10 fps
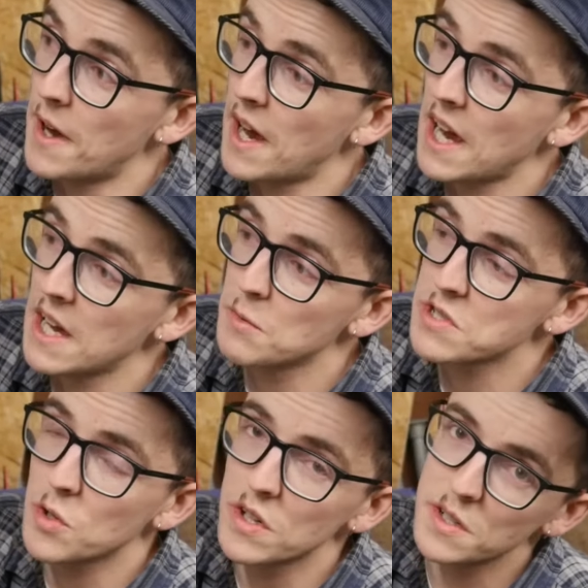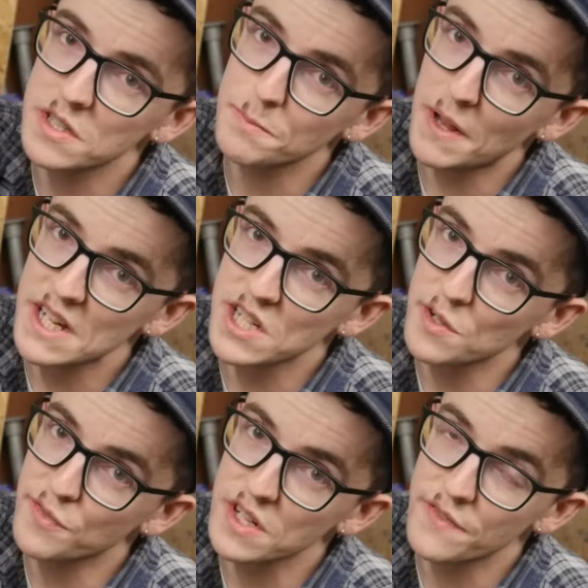I was going to splash
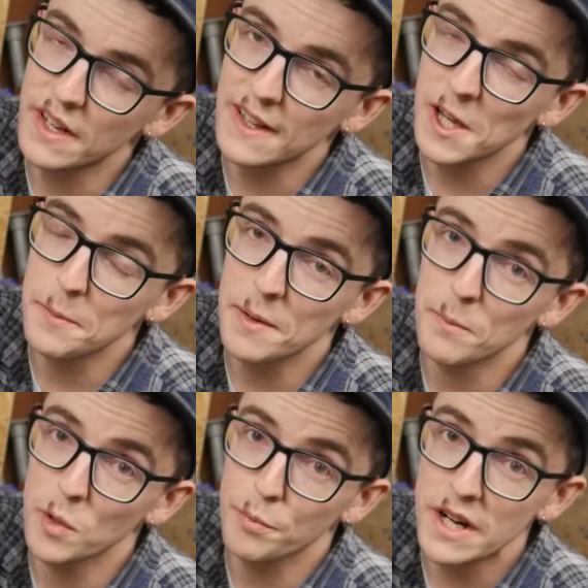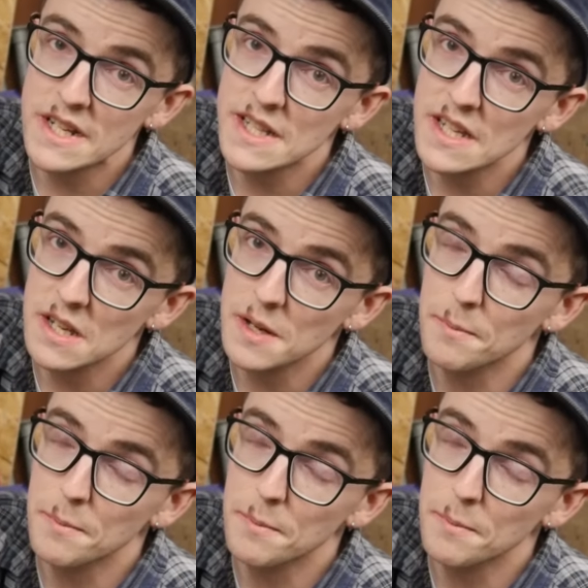out for something a little bit more pricey,